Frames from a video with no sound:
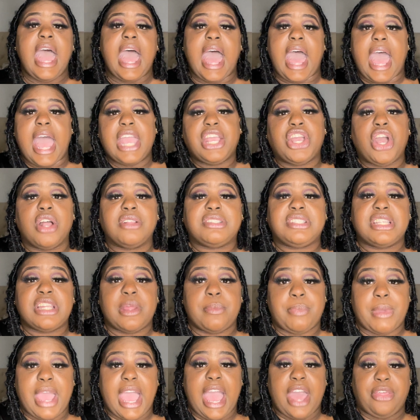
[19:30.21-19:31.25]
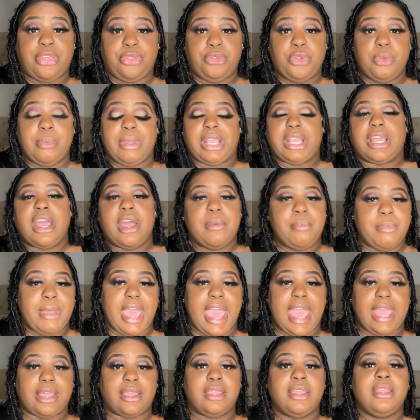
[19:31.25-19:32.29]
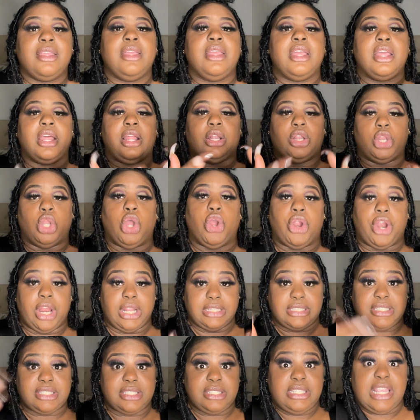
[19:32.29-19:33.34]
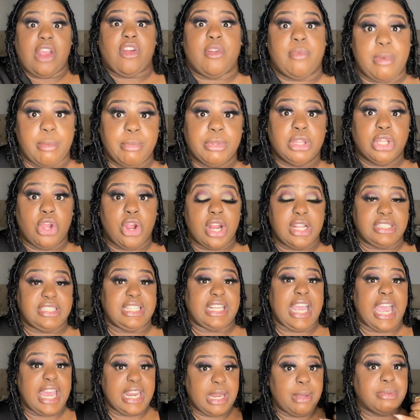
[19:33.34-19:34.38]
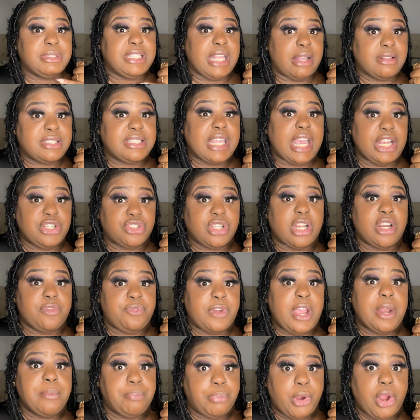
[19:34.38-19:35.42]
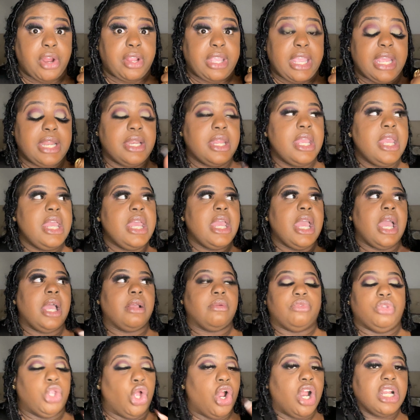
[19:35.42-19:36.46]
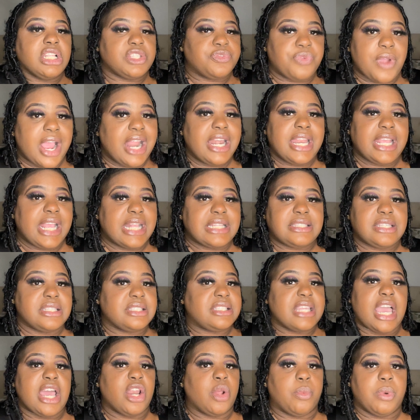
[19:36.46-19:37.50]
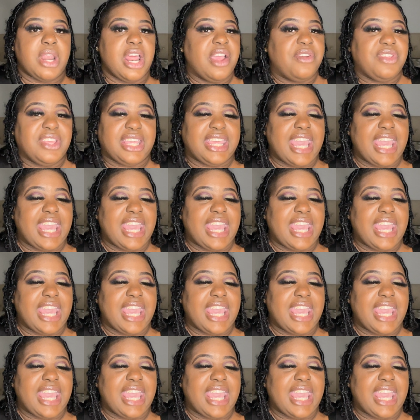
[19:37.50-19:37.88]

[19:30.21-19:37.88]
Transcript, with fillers: I go to the bathroom and come back. Lawrence, y'all remember Lawrence, the guy that was outside trying to find parking? Lawrence finally gets inside or whatever